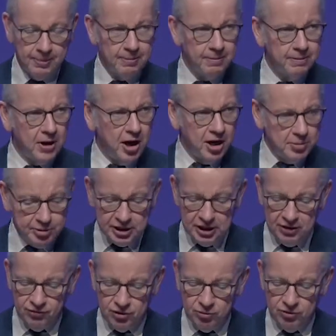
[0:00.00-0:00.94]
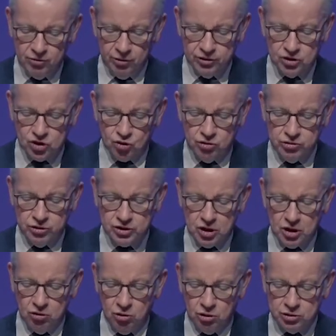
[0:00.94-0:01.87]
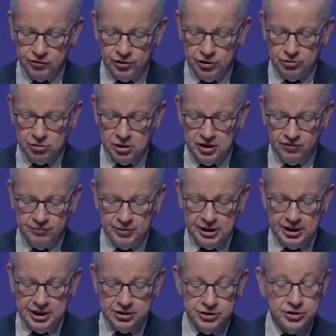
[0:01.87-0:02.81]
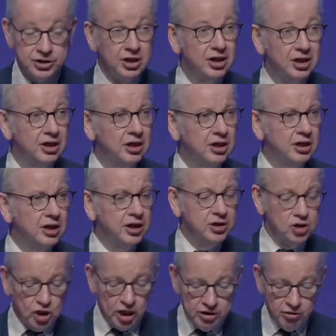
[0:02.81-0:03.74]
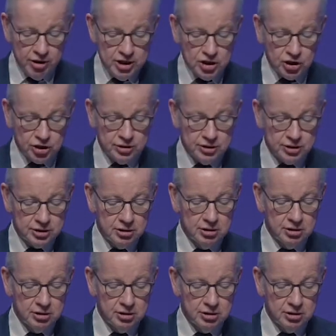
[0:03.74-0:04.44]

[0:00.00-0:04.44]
Now, I believe that we've got the strongest cohort of local government leaders in generations.